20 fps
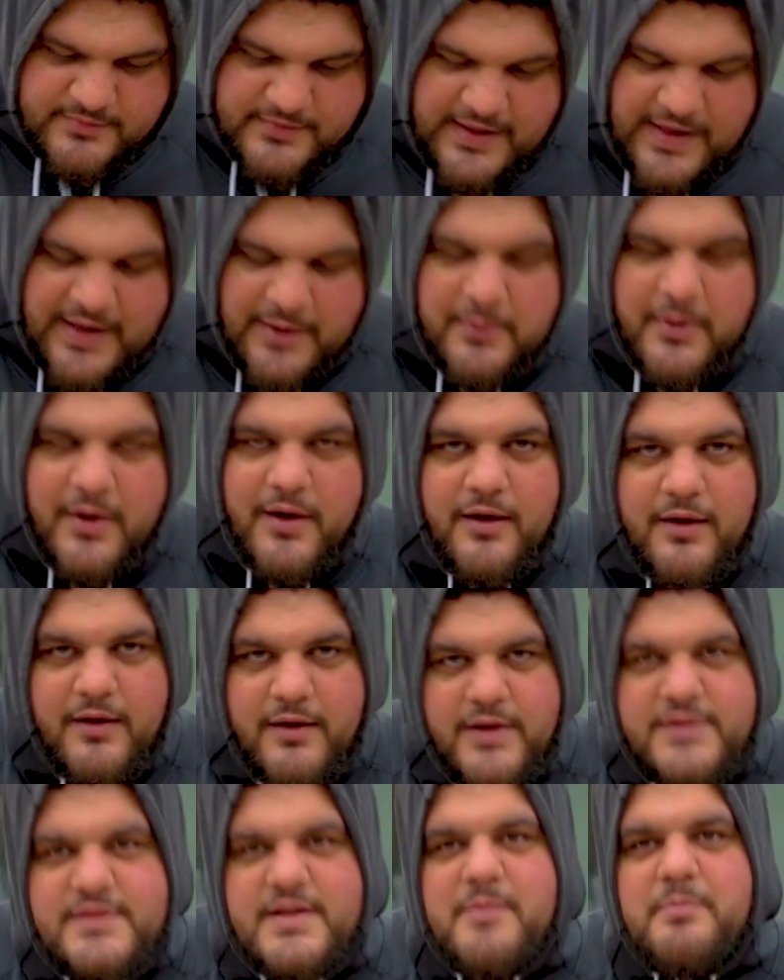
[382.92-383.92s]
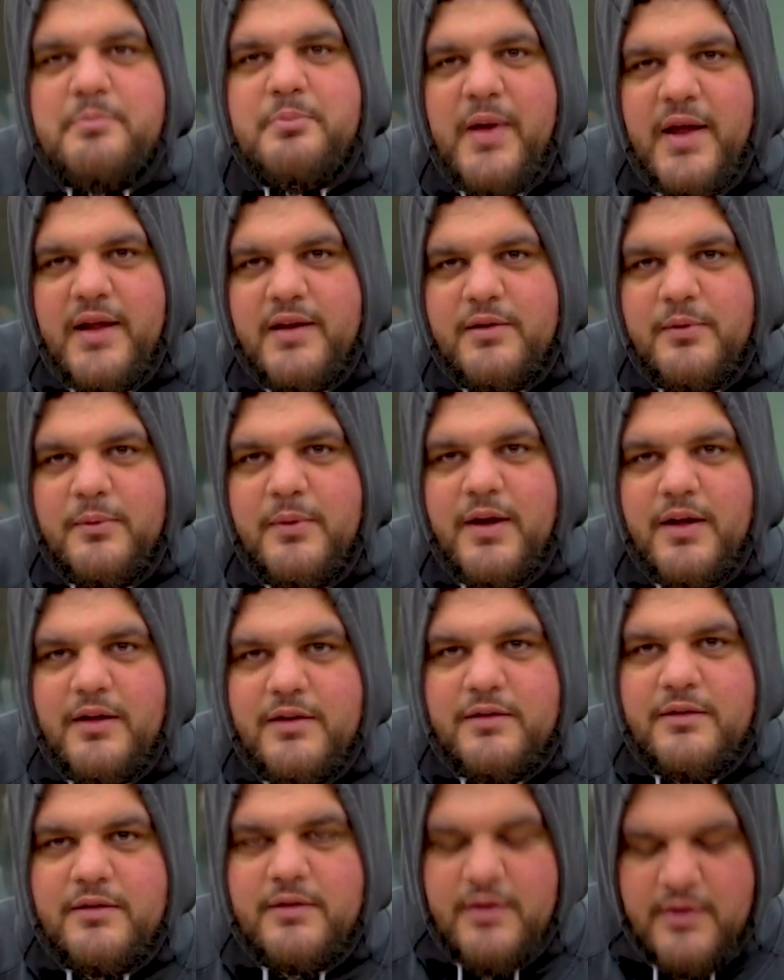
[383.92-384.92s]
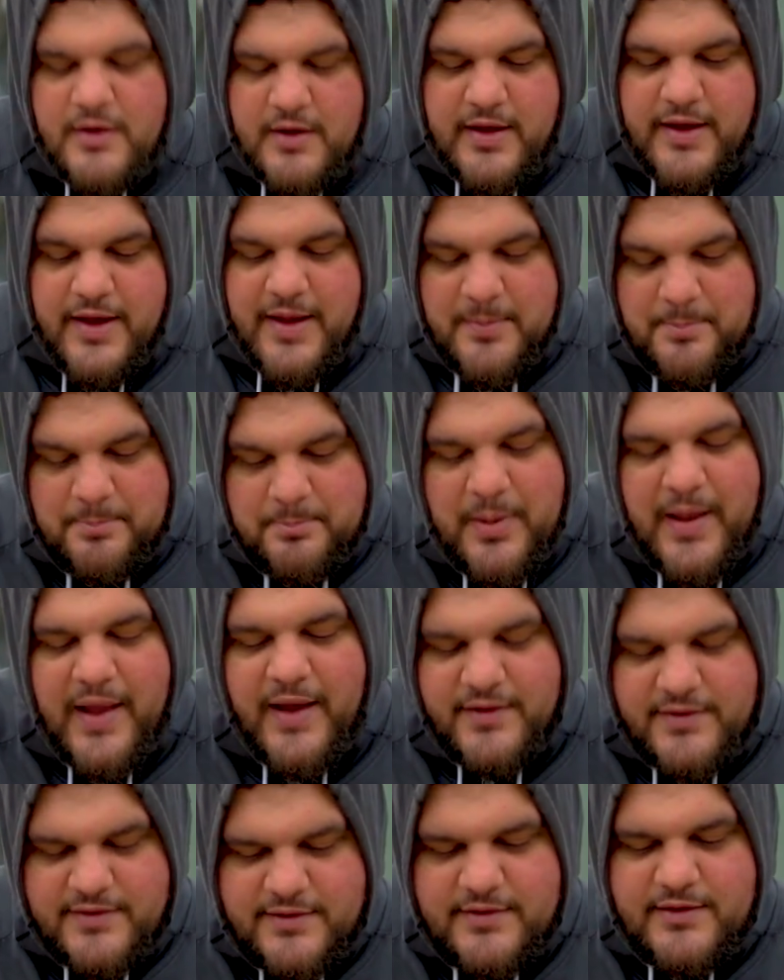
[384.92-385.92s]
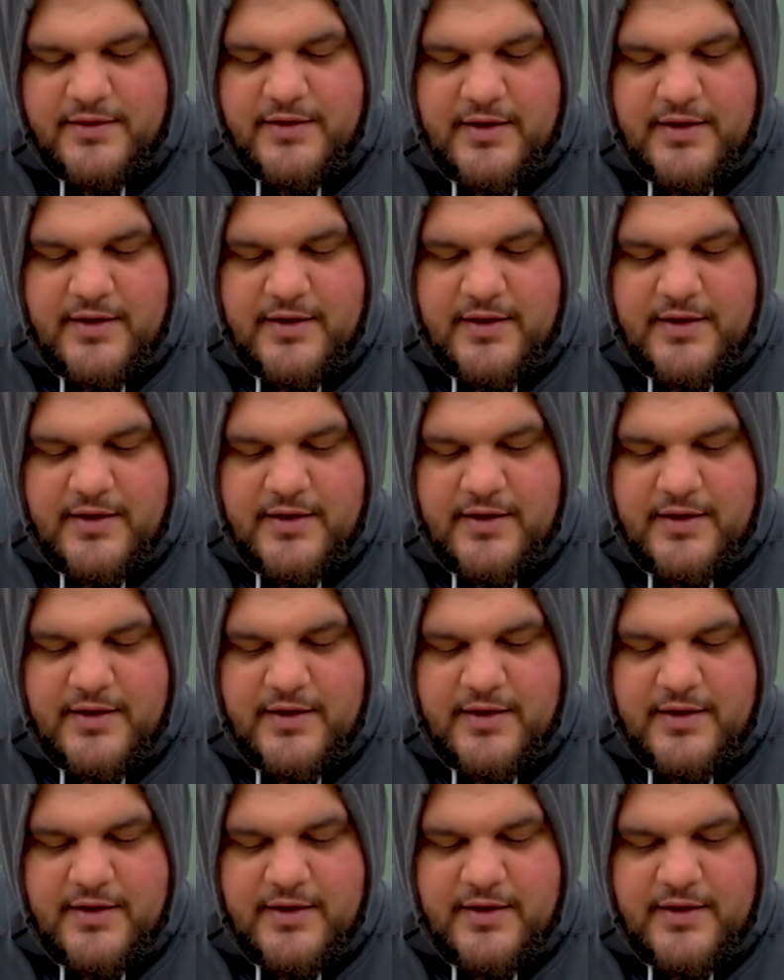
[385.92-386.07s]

our, is embed a word? Embed